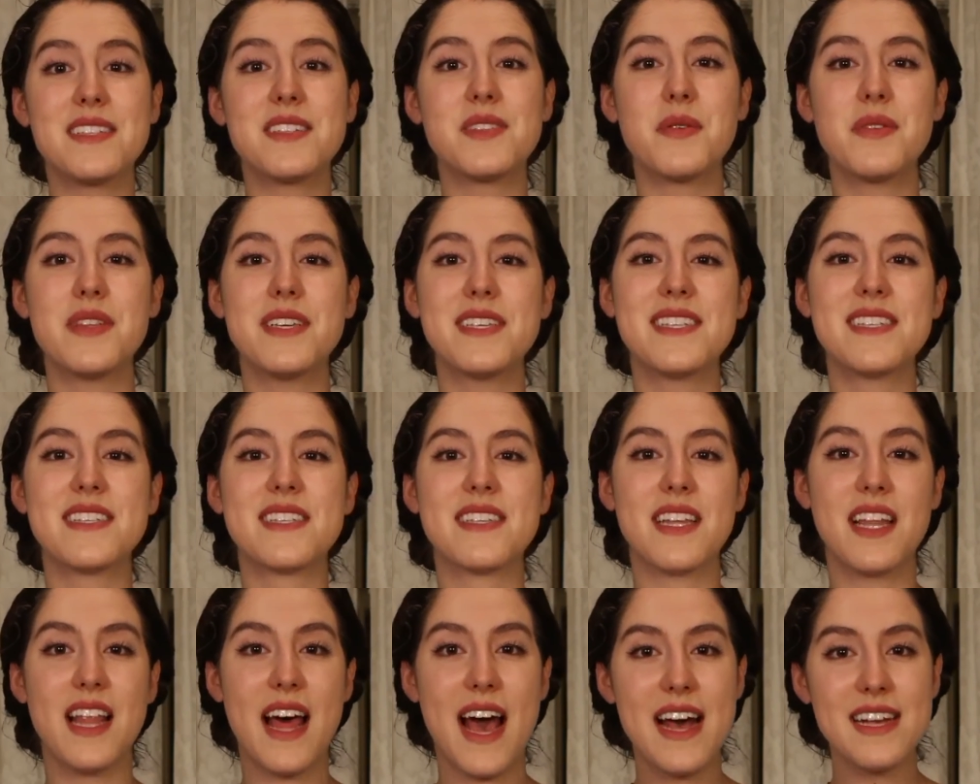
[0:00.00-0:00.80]
so this is
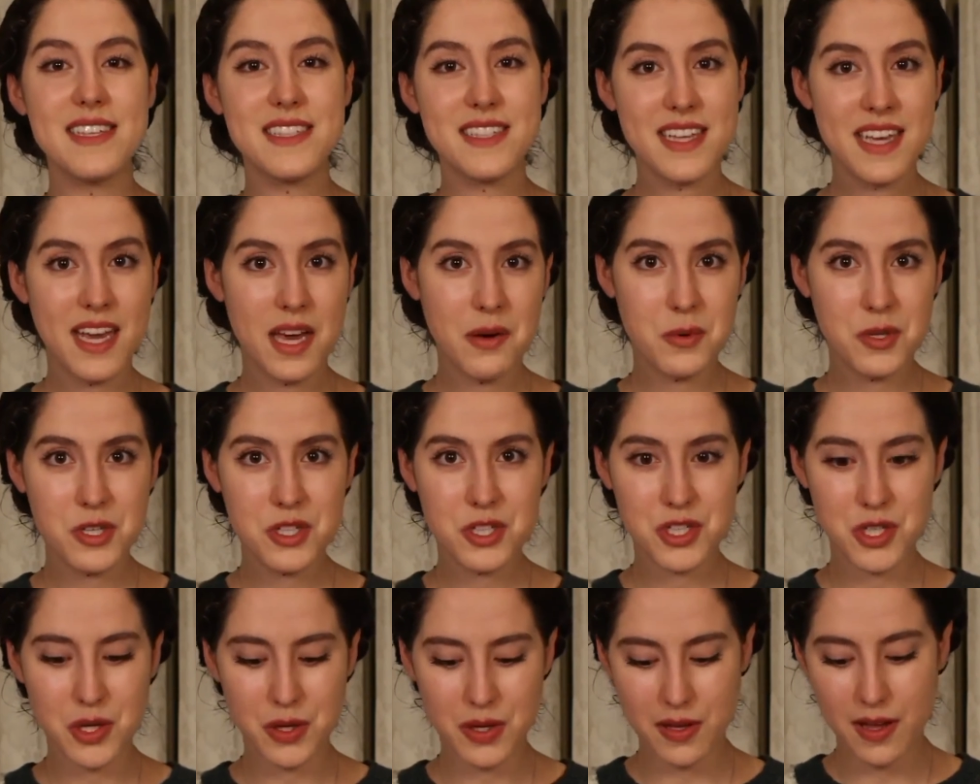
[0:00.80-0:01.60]
the last thing I want to
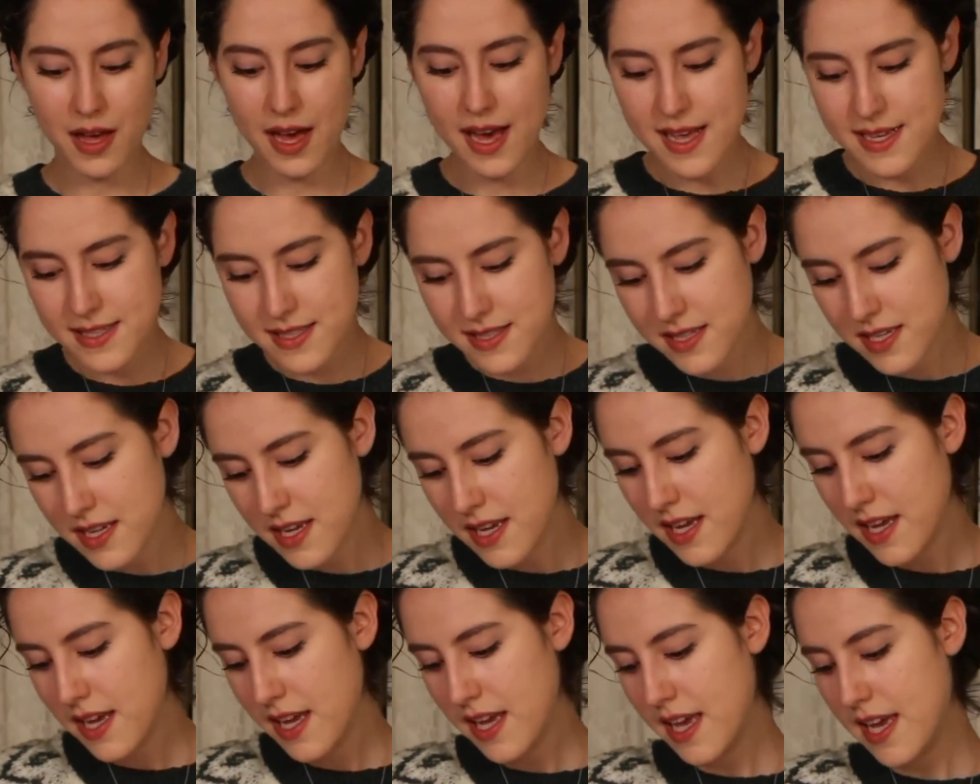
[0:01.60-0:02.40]
show you guys.
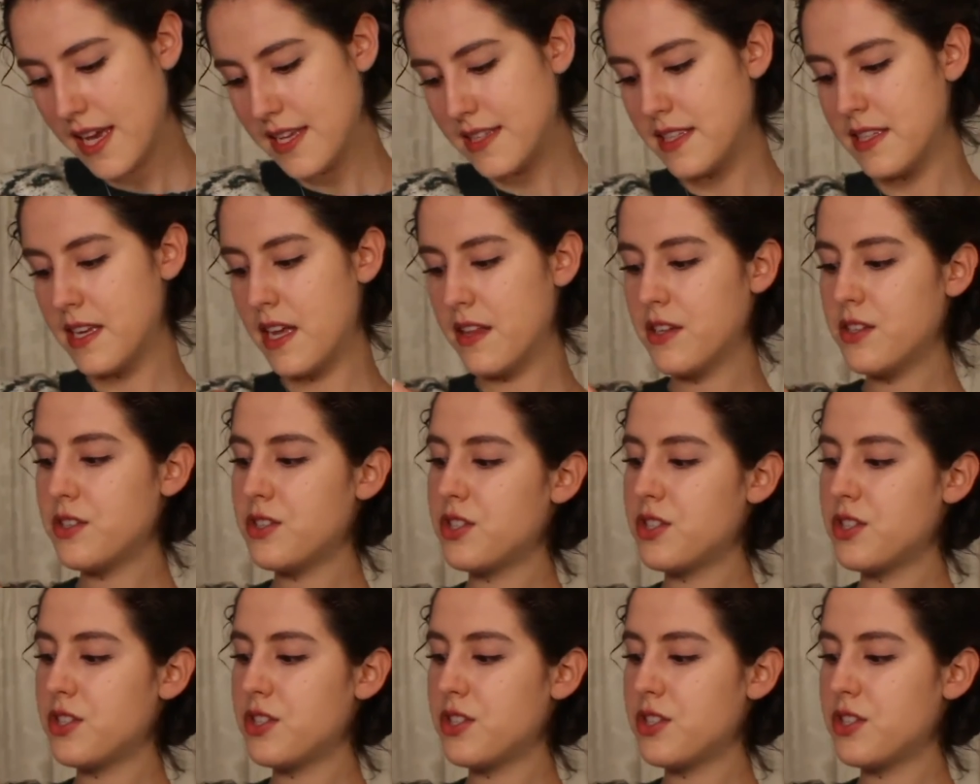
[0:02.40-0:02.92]
It's another